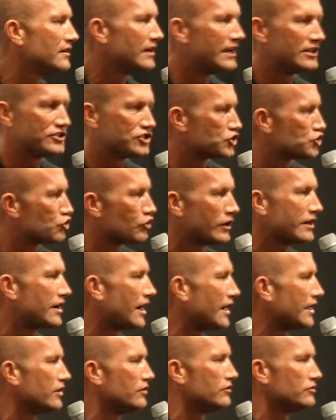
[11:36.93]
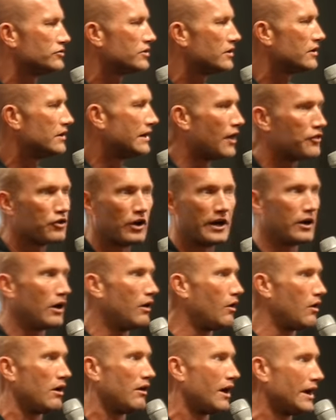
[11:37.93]
It's a trick I use. Now they're like,
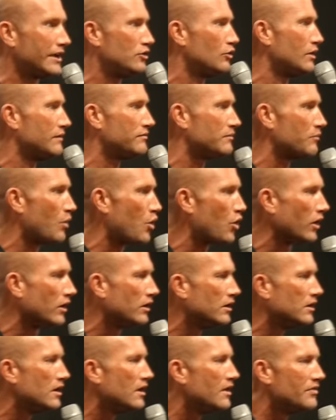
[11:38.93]
oh, I like you even more.